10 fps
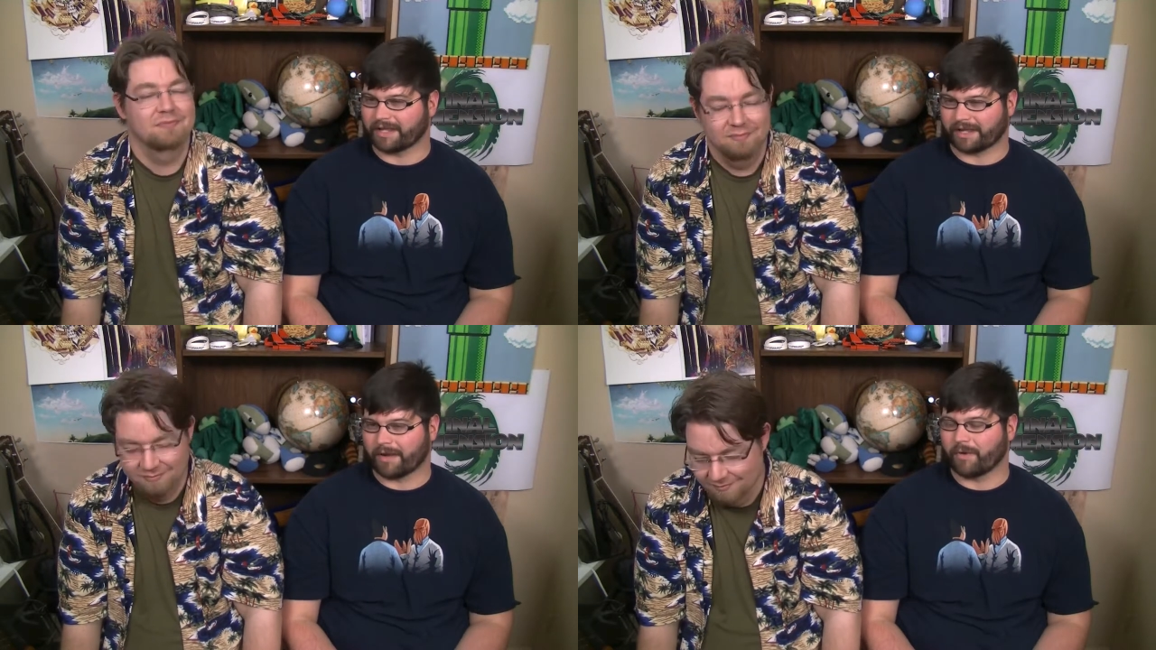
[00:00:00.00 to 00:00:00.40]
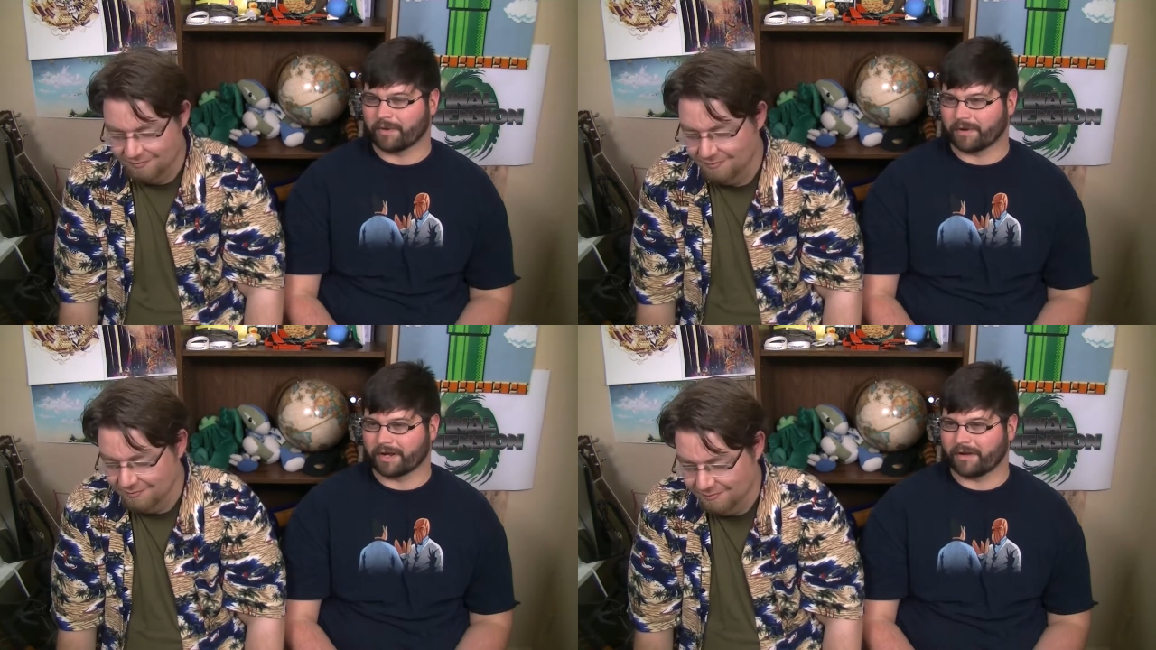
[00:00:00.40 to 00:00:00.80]
Speaker 1: like I want
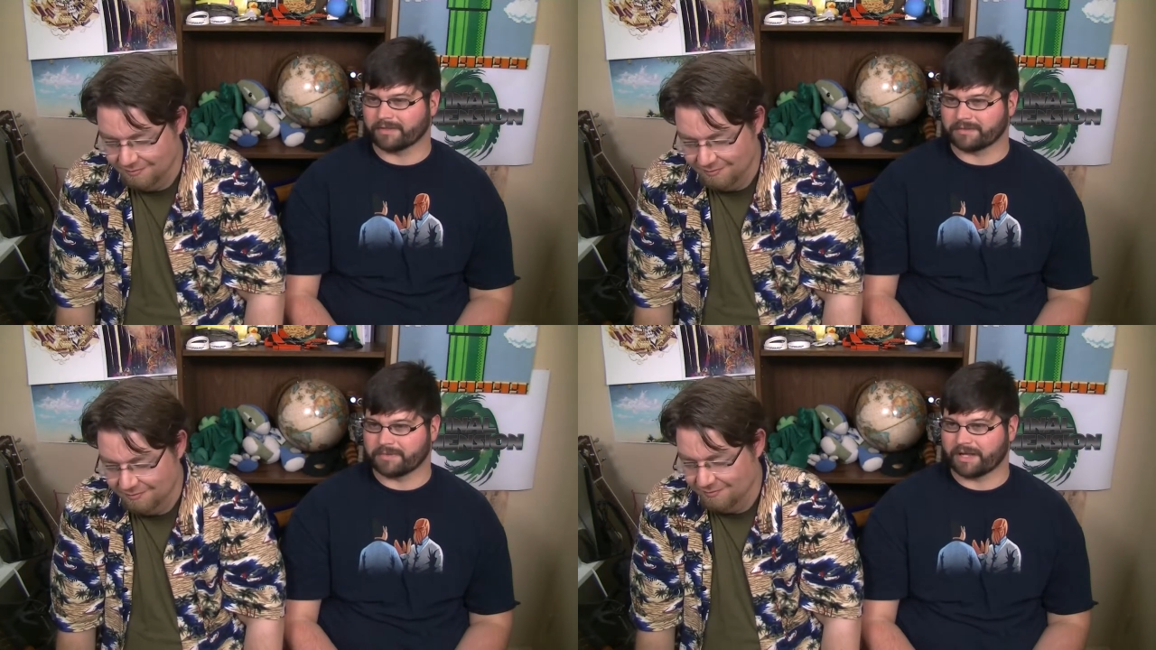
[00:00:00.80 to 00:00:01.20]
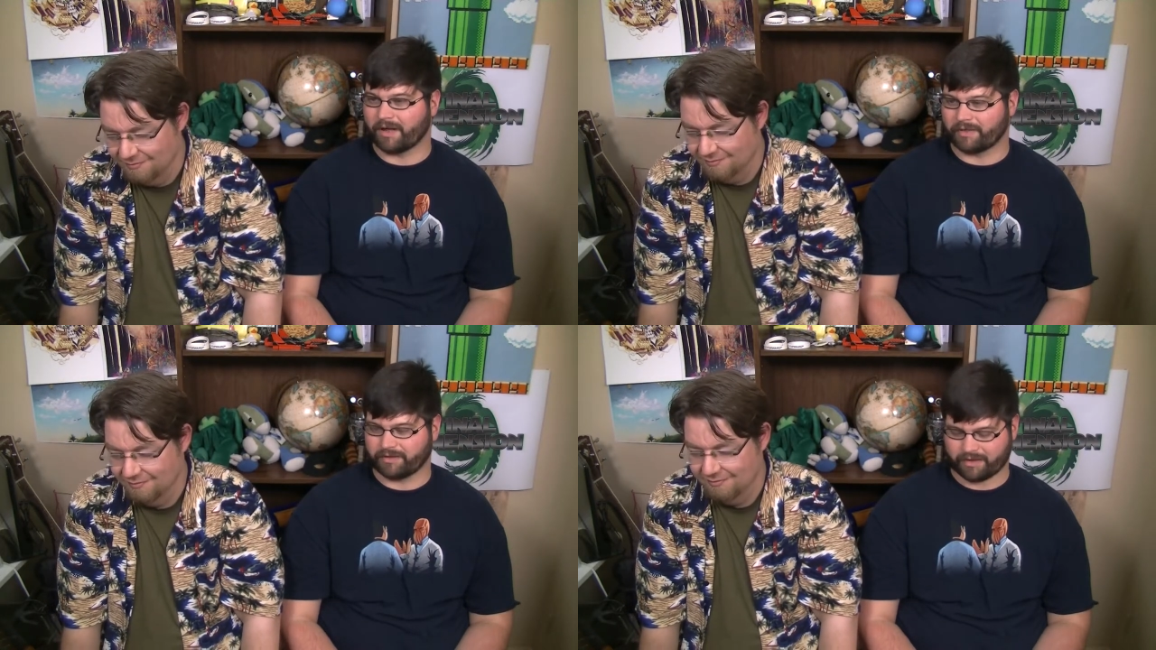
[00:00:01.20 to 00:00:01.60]
to work out to be
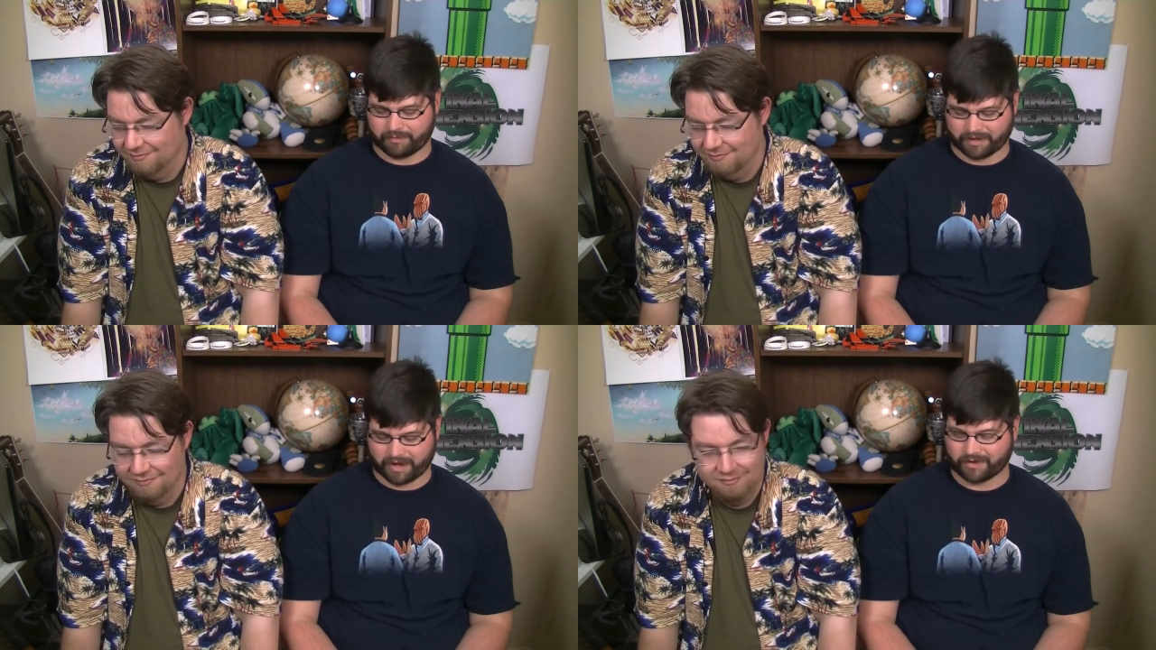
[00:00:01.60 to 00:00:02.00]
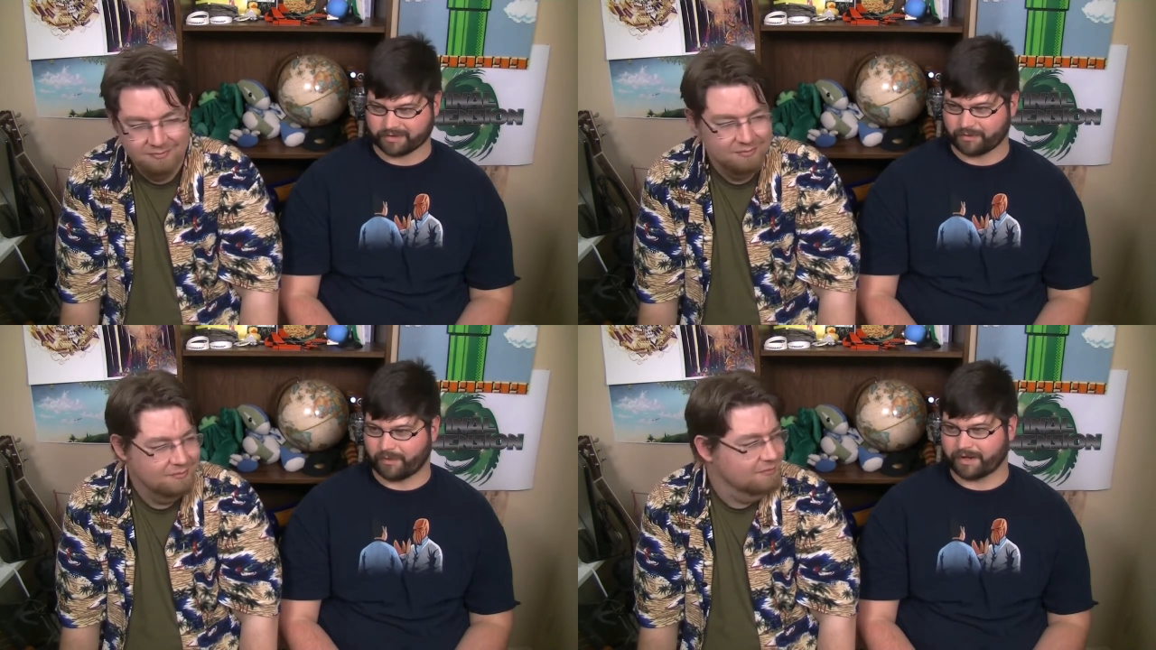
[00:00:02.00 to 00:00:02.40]
healthier, but I
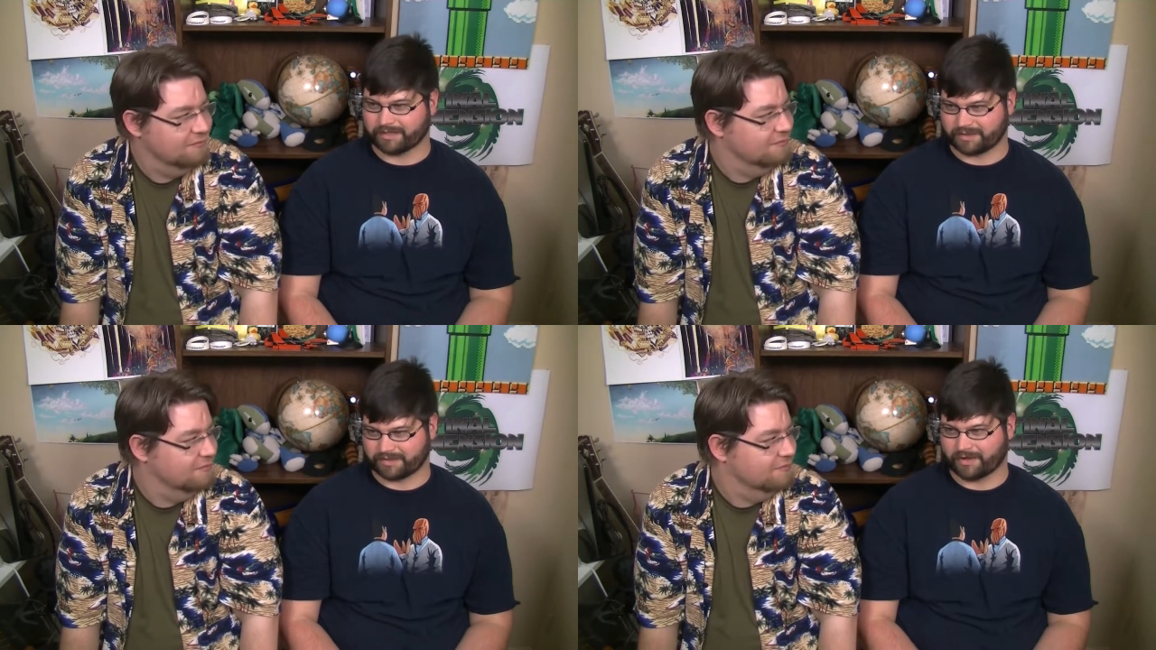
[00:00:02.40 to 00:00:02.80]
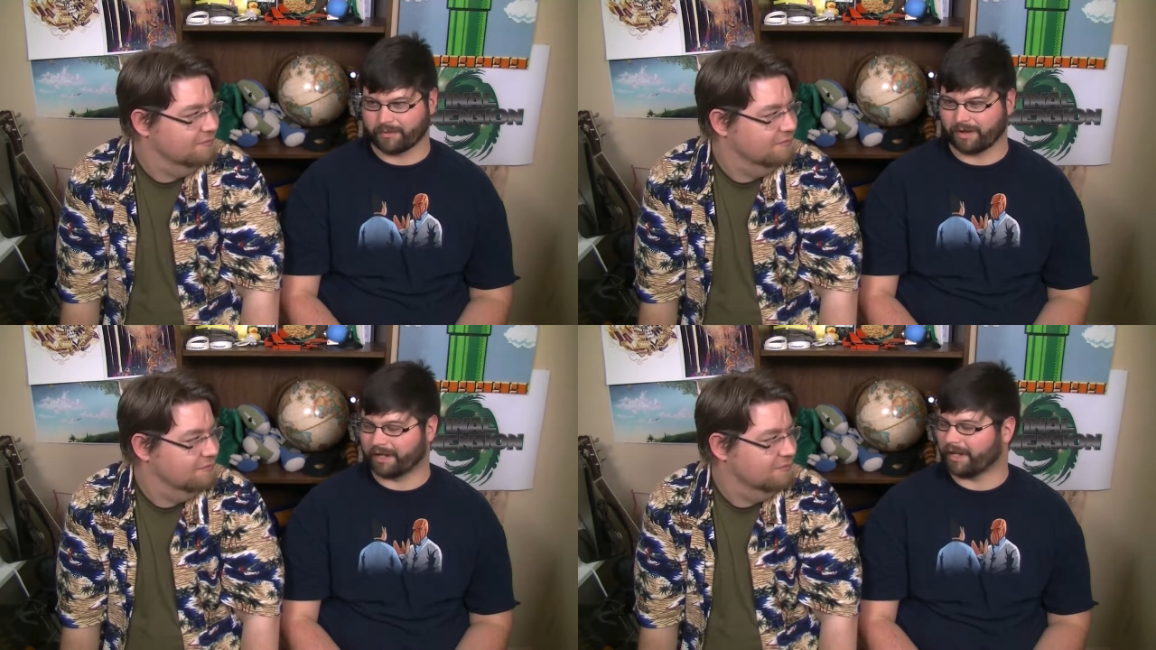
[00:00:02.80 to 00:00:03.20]
also wanted to start
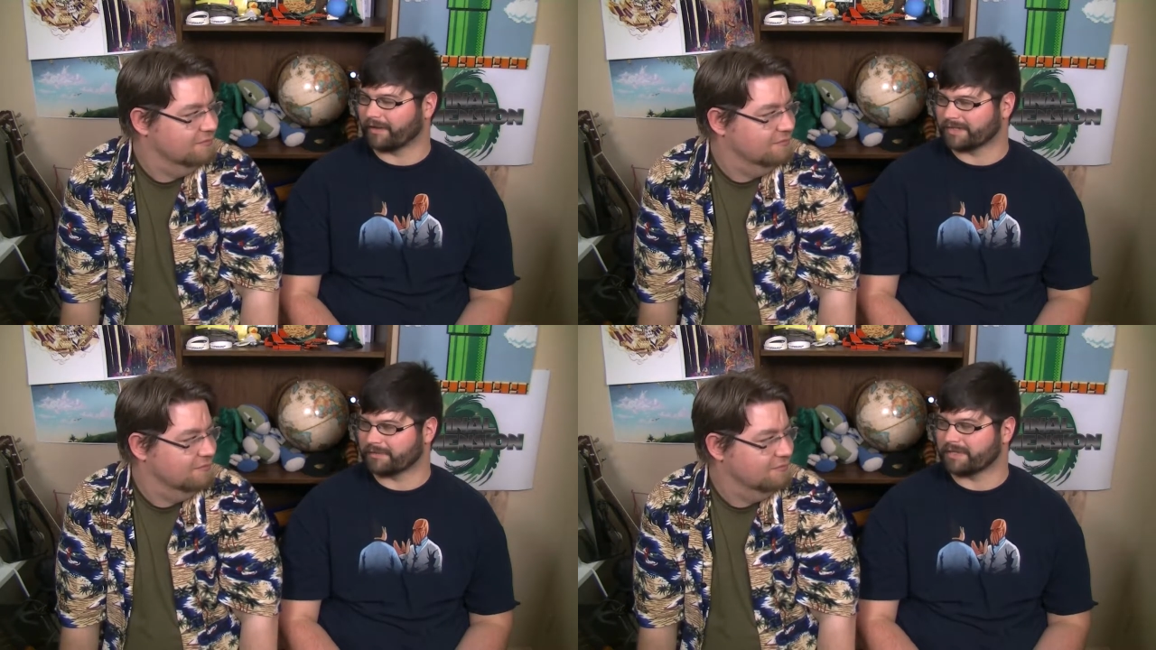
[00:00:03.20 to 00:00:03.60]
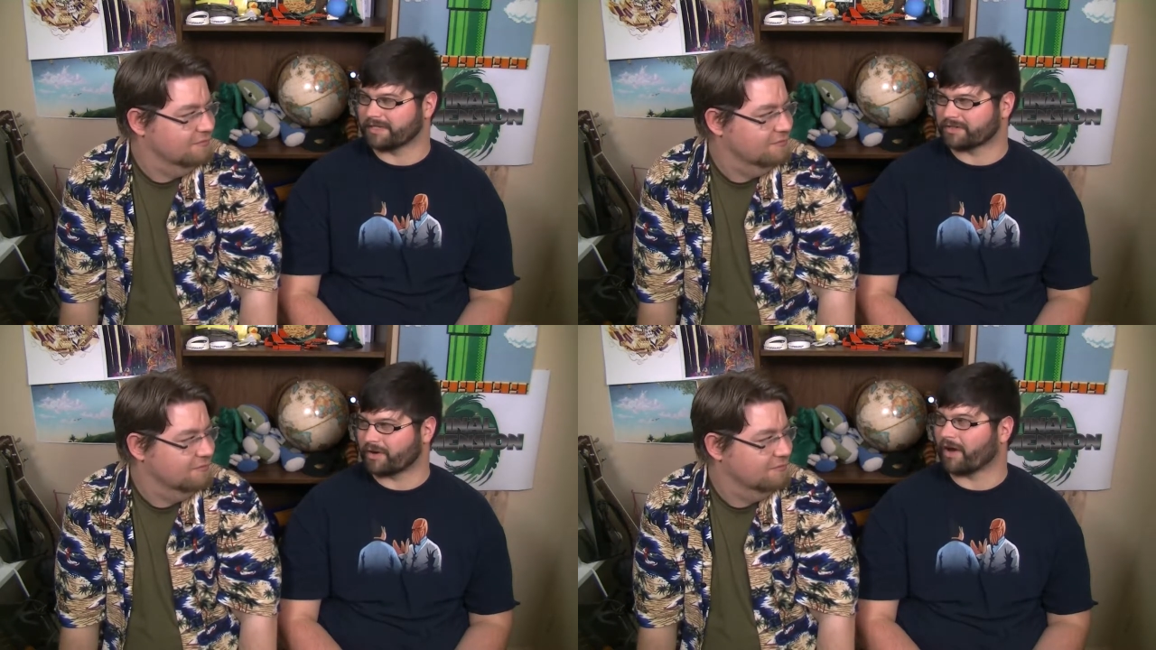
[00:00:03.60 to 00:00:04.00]
working out to be
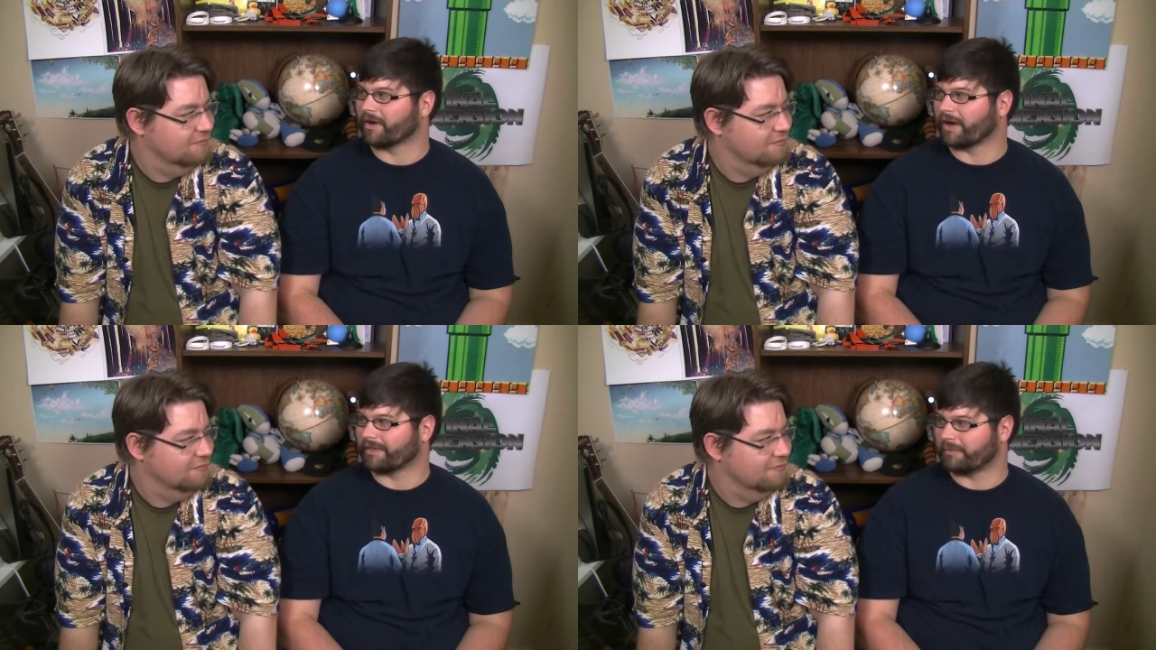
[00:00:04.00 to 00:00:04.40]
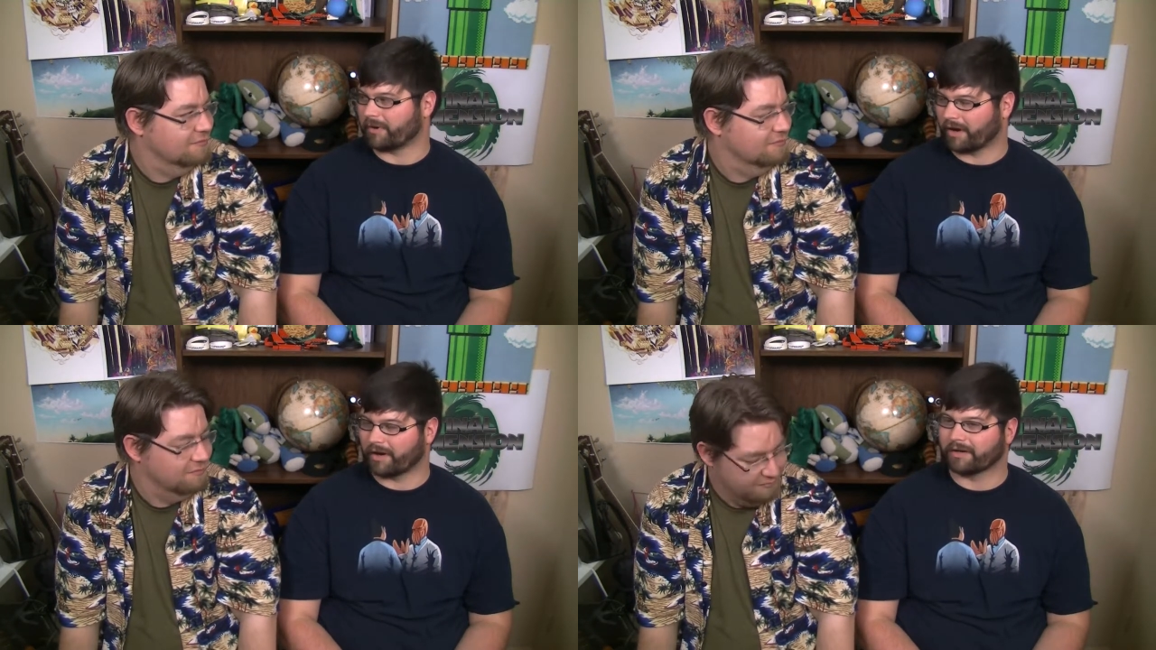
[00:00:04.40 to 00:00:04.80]
stronger at the
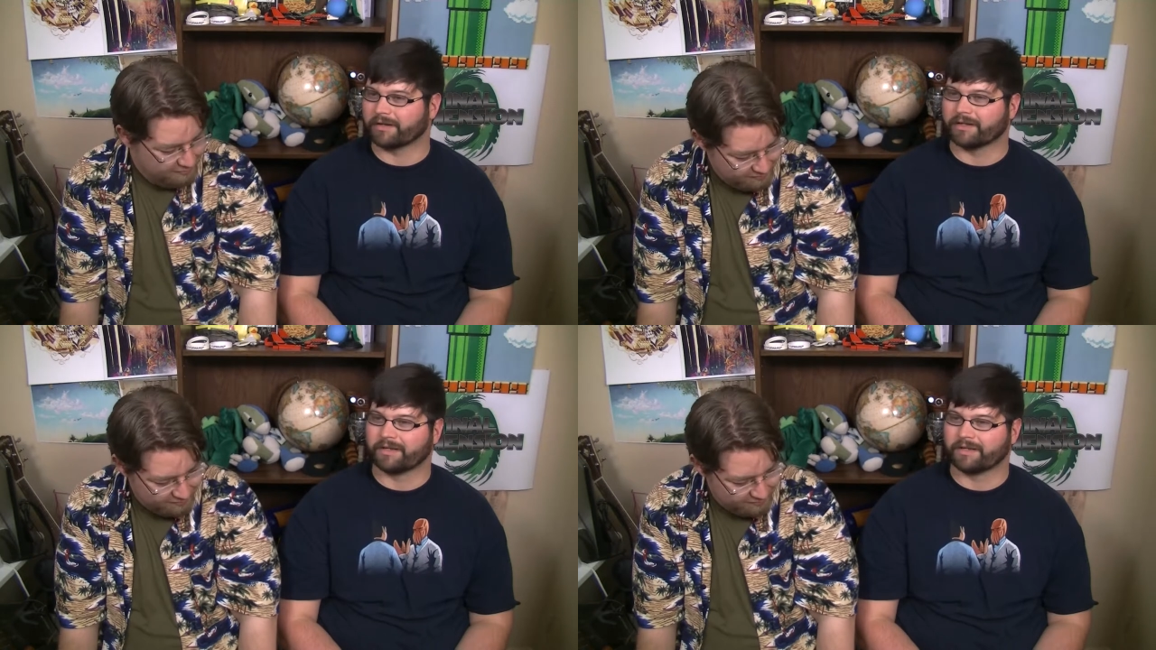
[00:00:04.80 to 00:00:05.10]
bar.